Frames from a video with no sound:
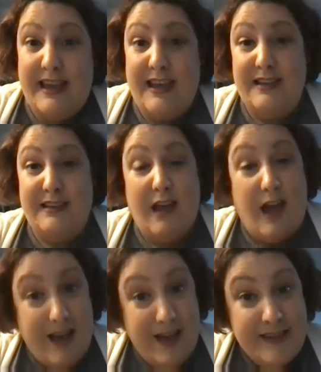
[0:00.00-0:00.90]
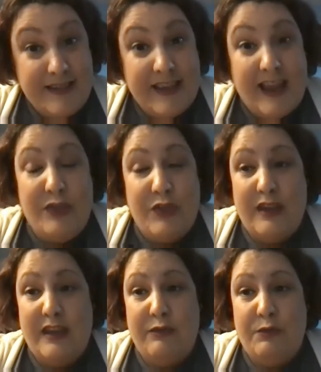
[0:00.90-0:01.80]
And honestly, I
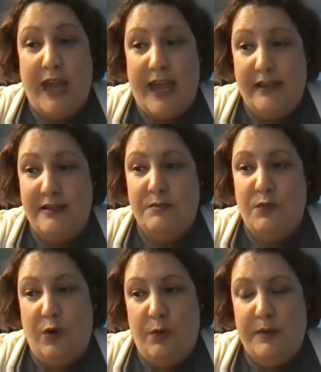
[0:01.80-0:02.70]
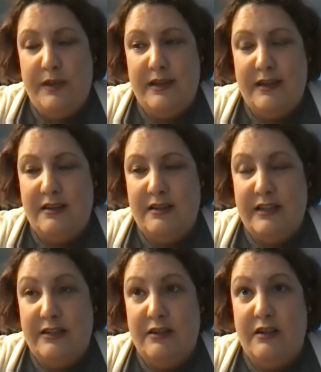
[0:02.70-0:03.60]
think if we had some open and
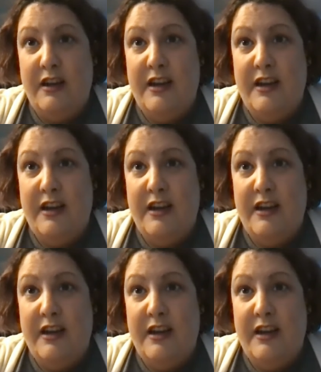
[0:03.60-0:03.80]
clear